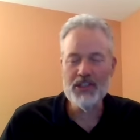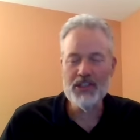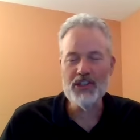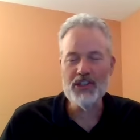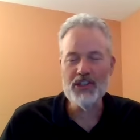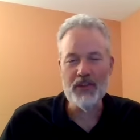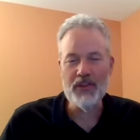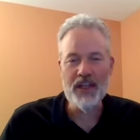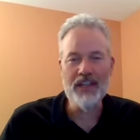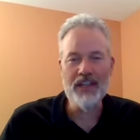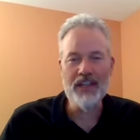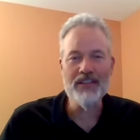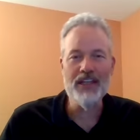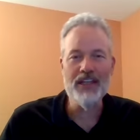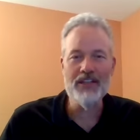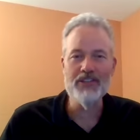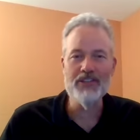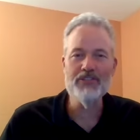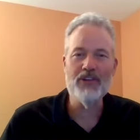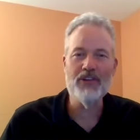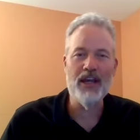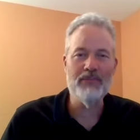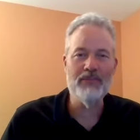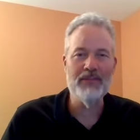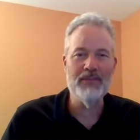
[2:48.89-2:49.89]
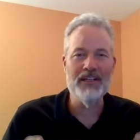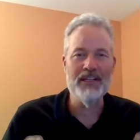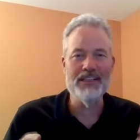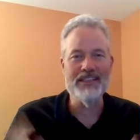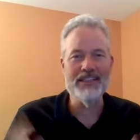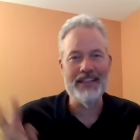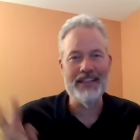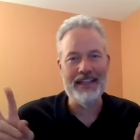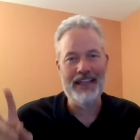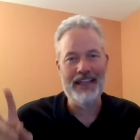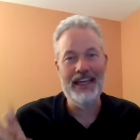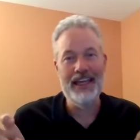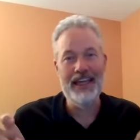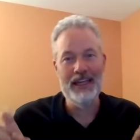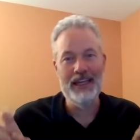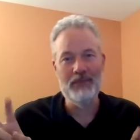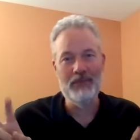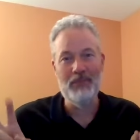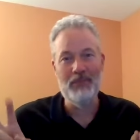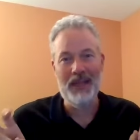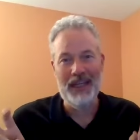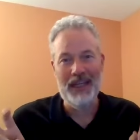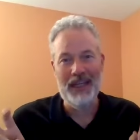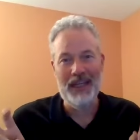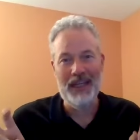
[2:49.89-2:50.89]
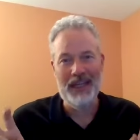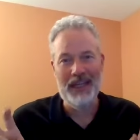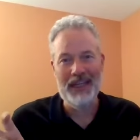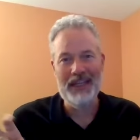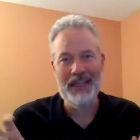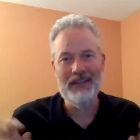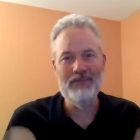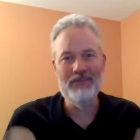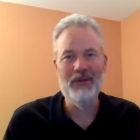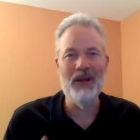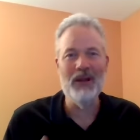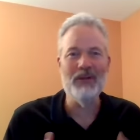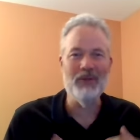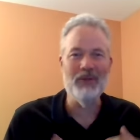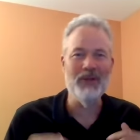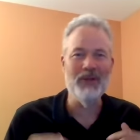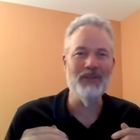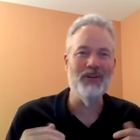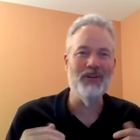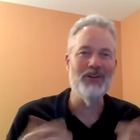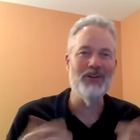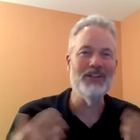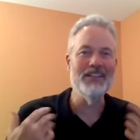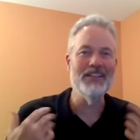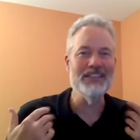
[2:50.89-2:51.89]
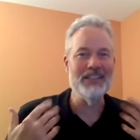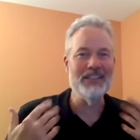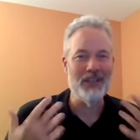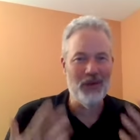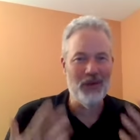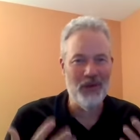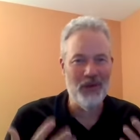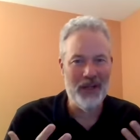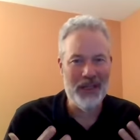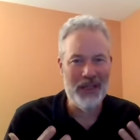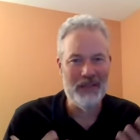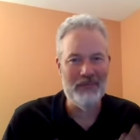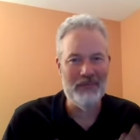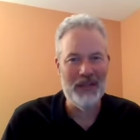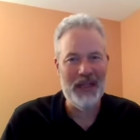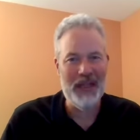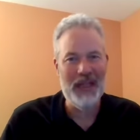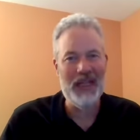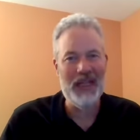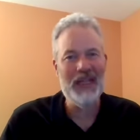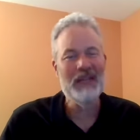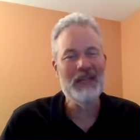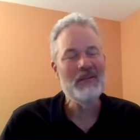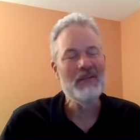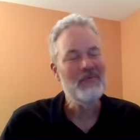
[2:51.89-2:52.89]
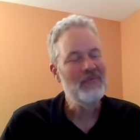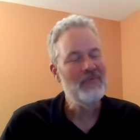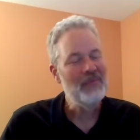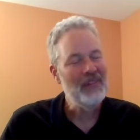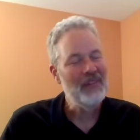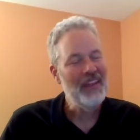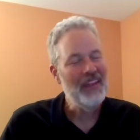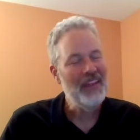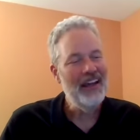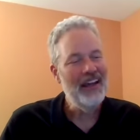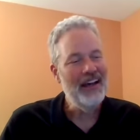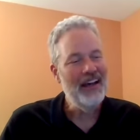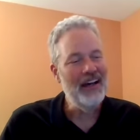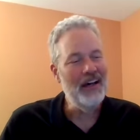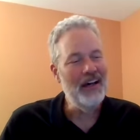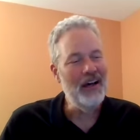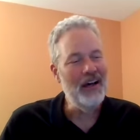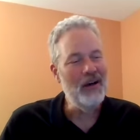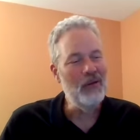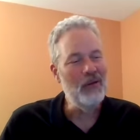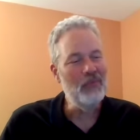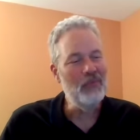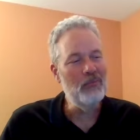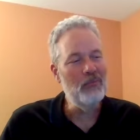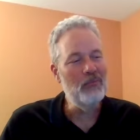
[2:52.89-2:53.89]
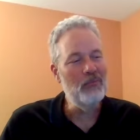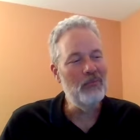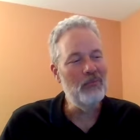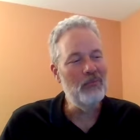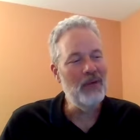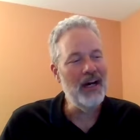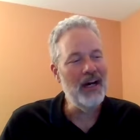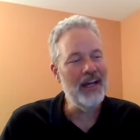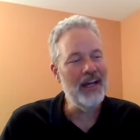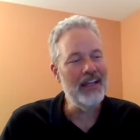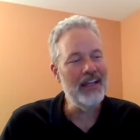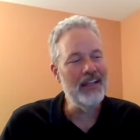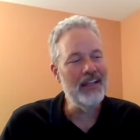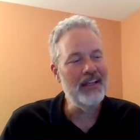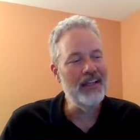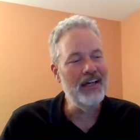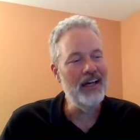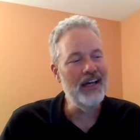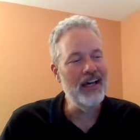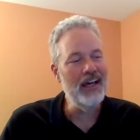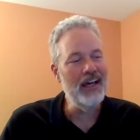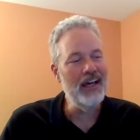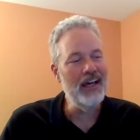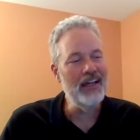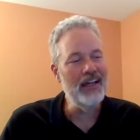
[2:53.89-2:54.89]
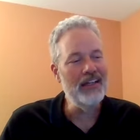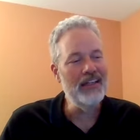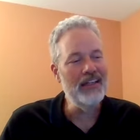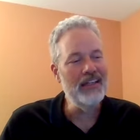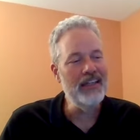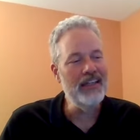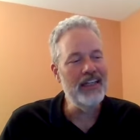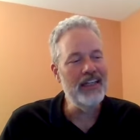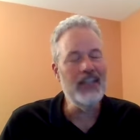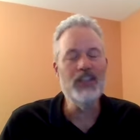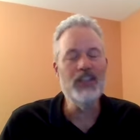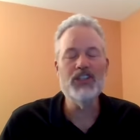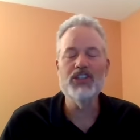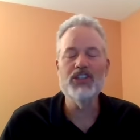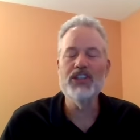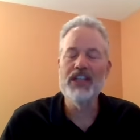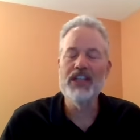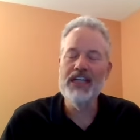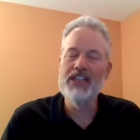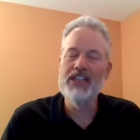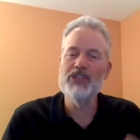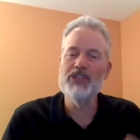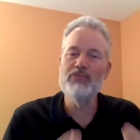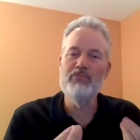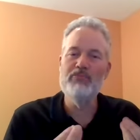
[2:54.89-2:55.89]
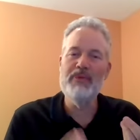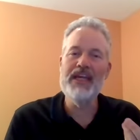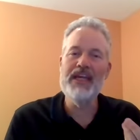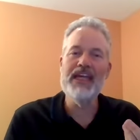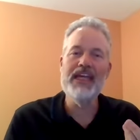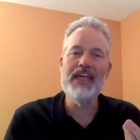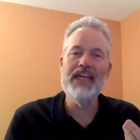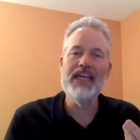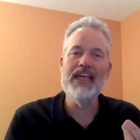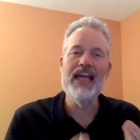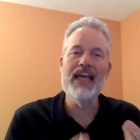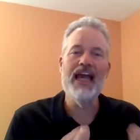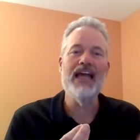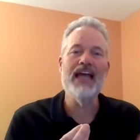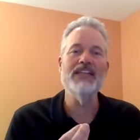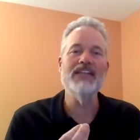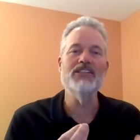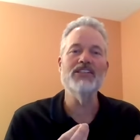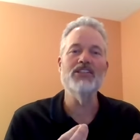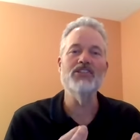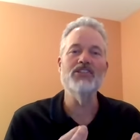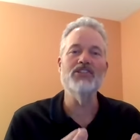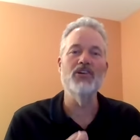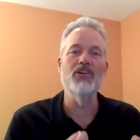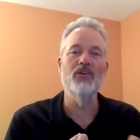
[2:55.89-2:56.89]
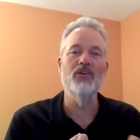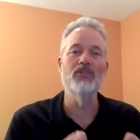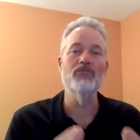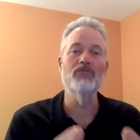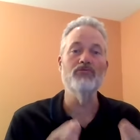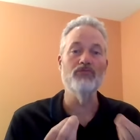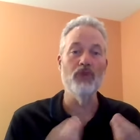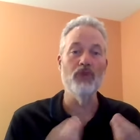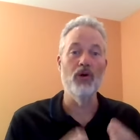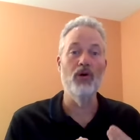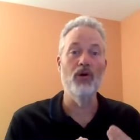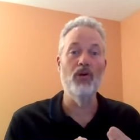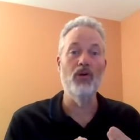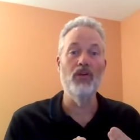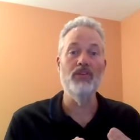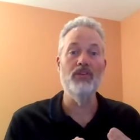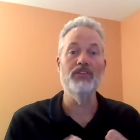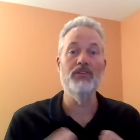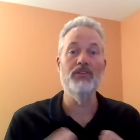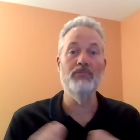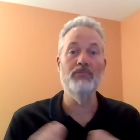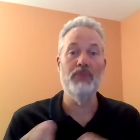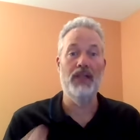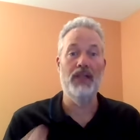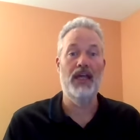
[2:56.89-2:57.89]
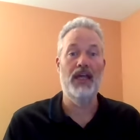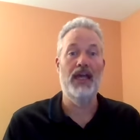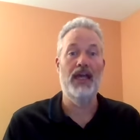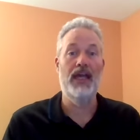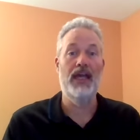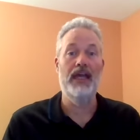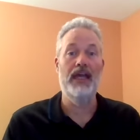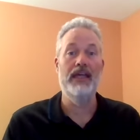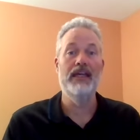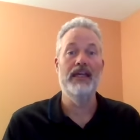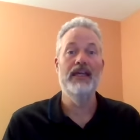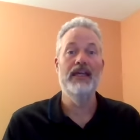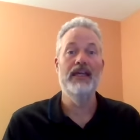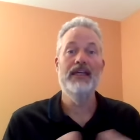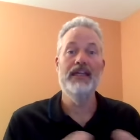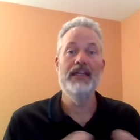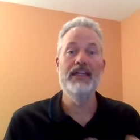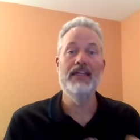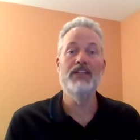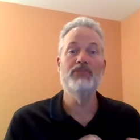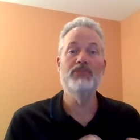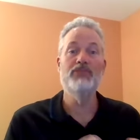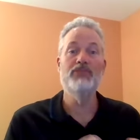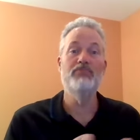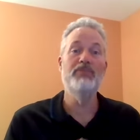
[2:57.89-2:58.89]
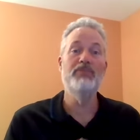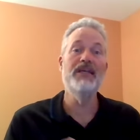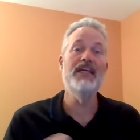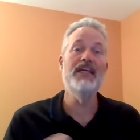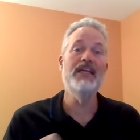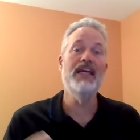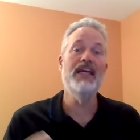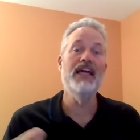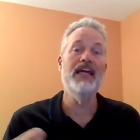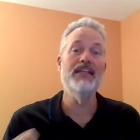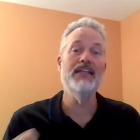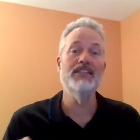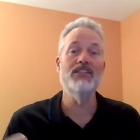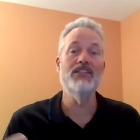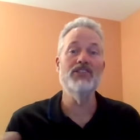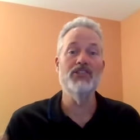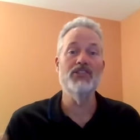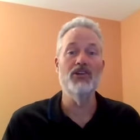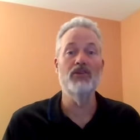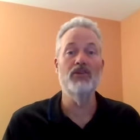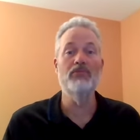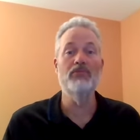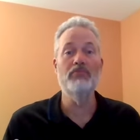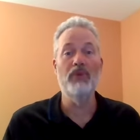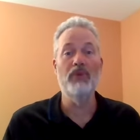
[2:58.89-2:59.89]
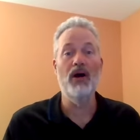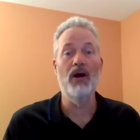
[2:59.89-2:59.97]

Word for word: so they, they described it as the king bee, right? We learned that it's a queen bee. Um, but uh, each, each bee has its own role to play. Each bee has its own